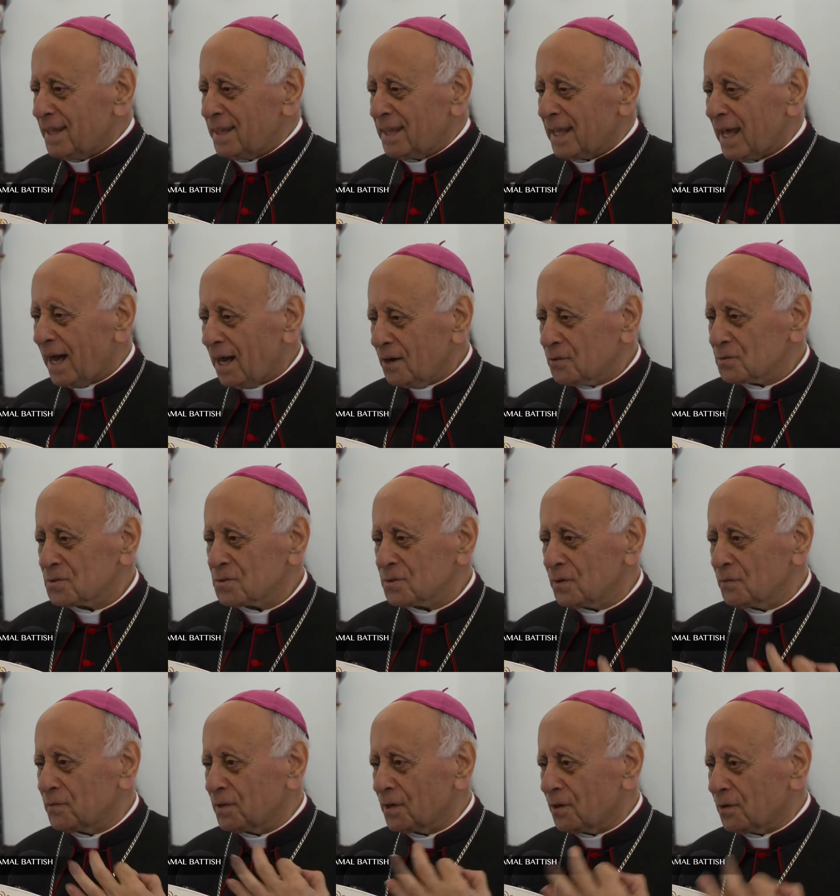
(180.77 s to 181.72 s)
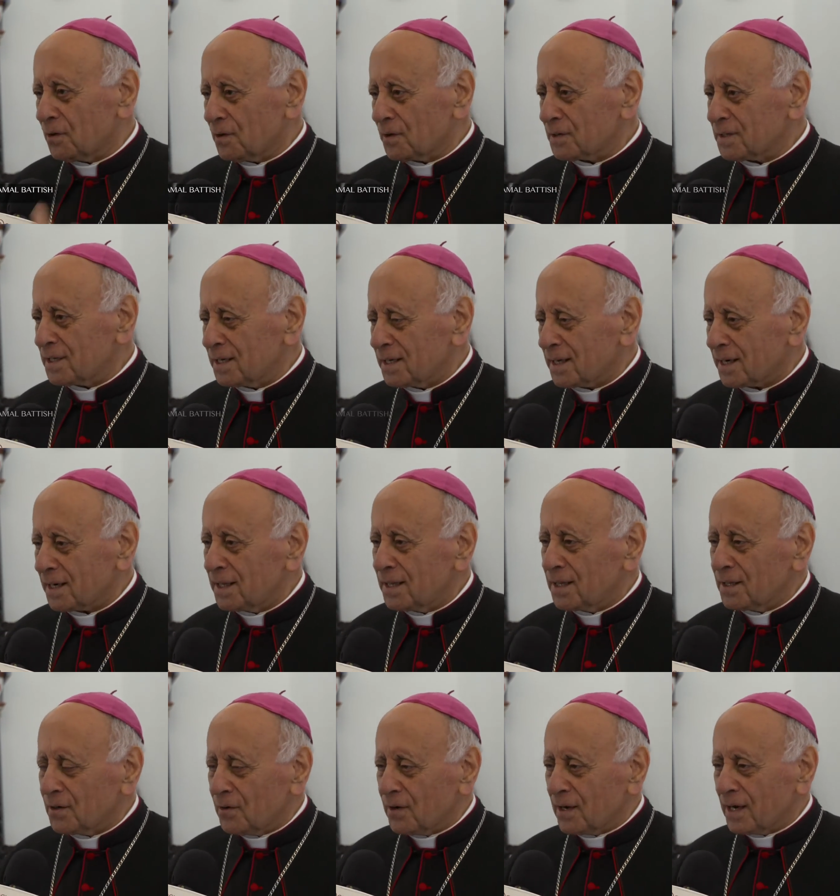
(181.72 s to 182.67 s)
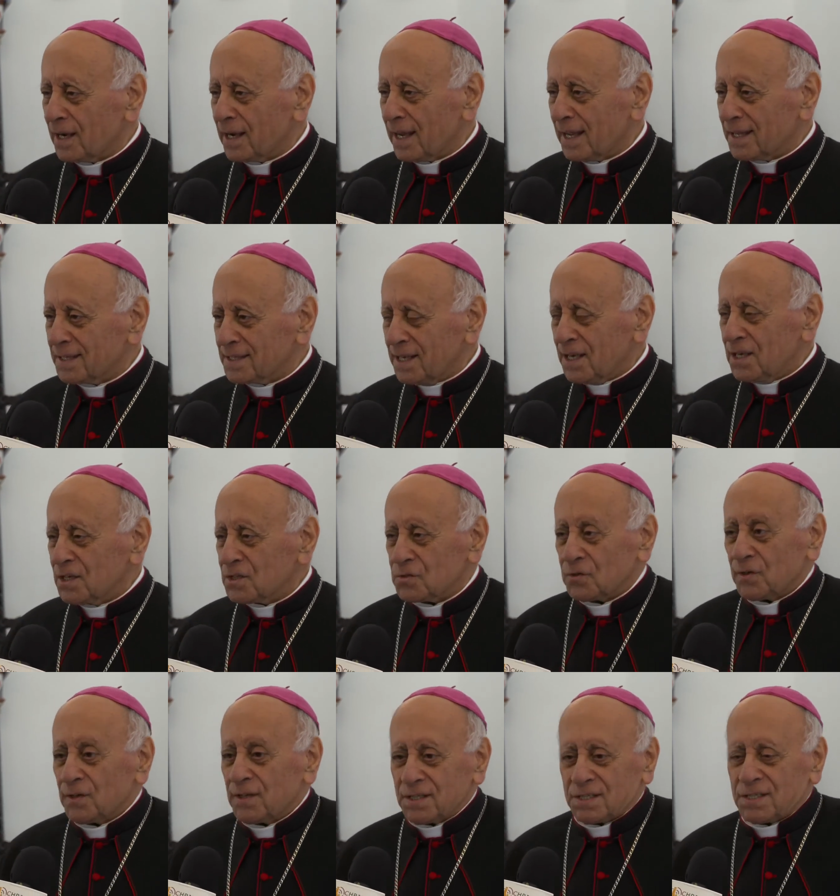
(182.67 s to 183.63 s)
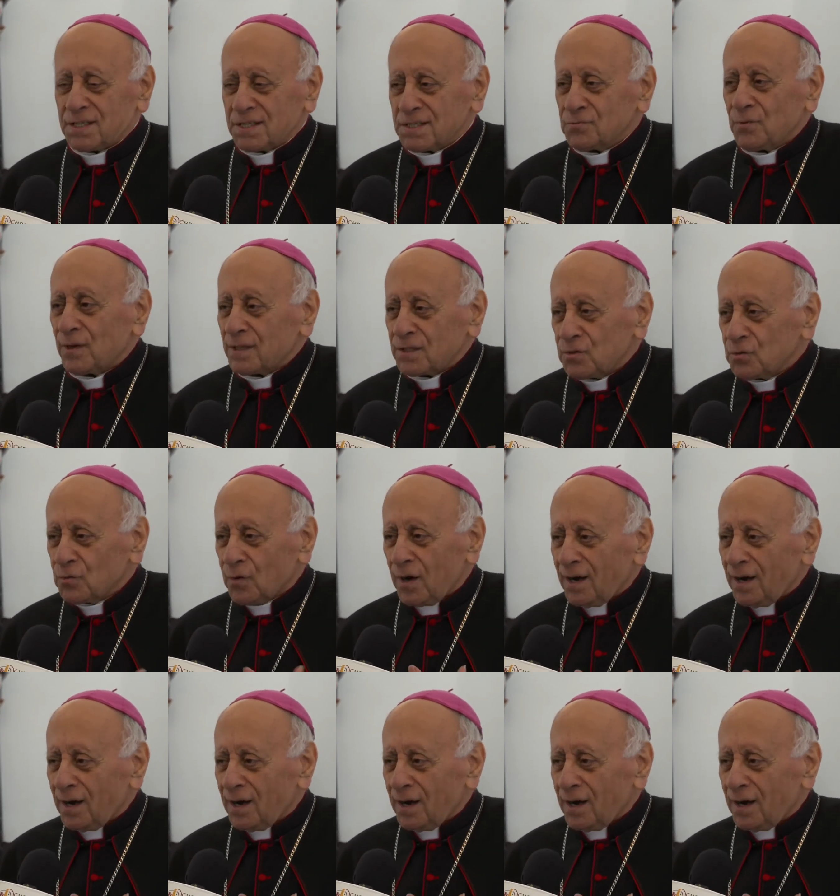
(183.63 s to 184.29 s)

the house of the Lord here in the Holy Land. So this is what you